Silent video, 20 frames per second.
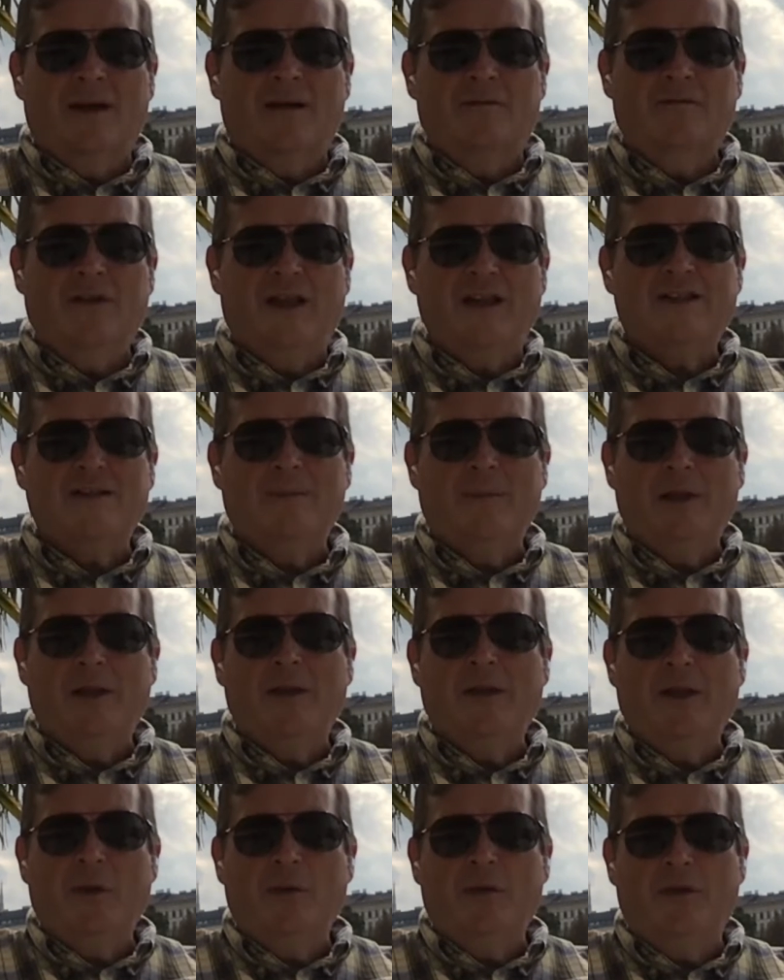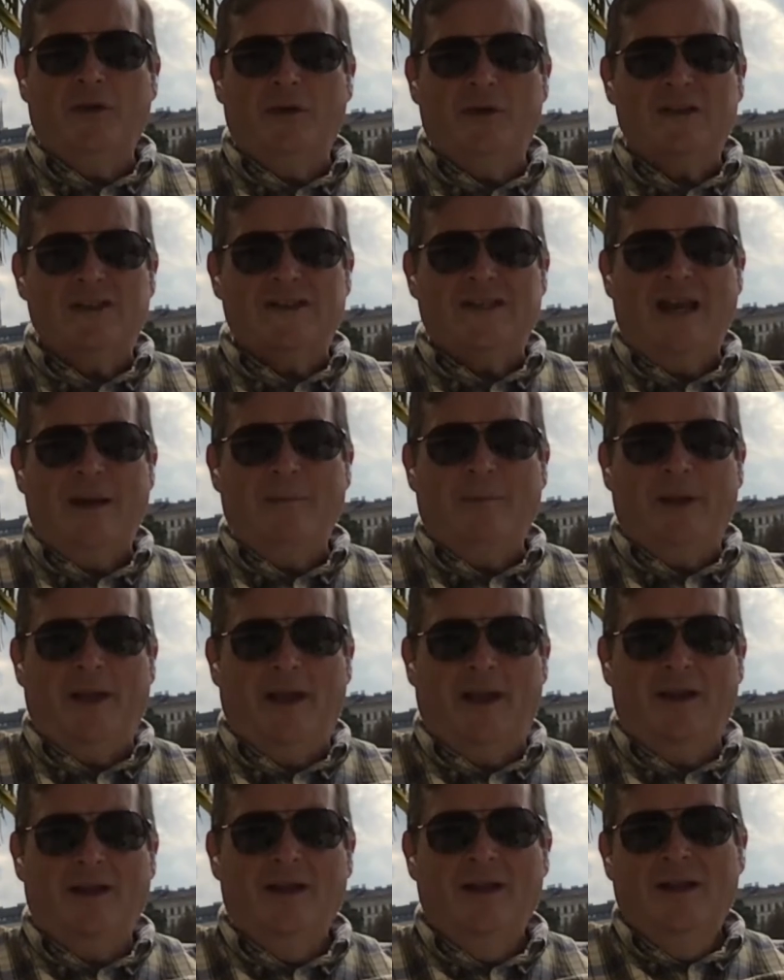flexibility with their estate
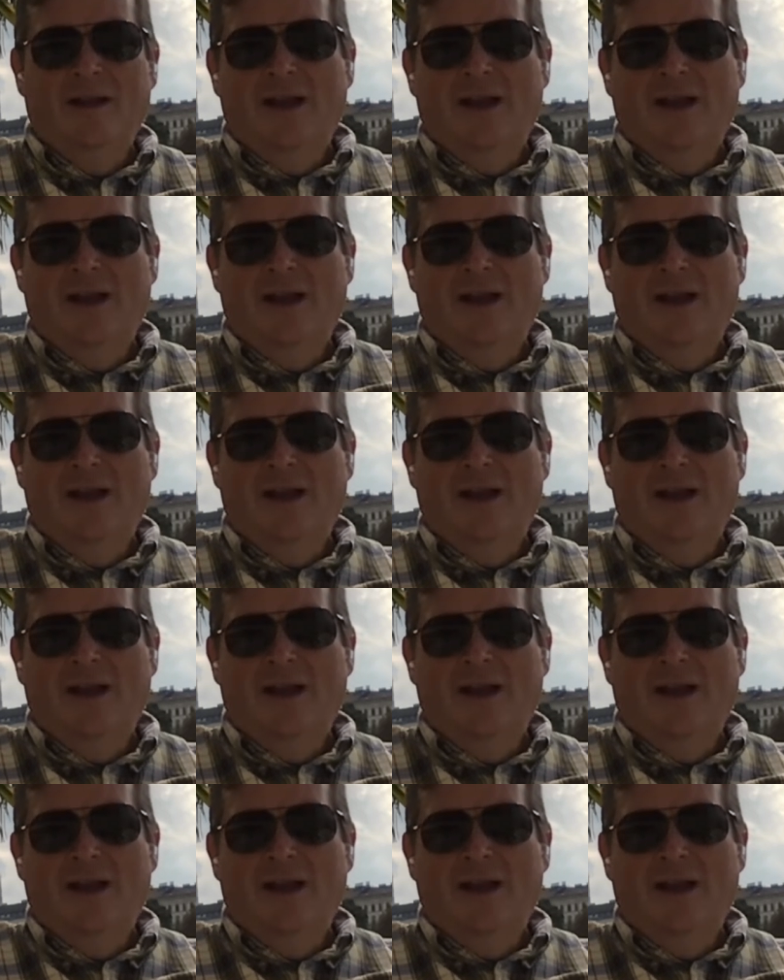planning.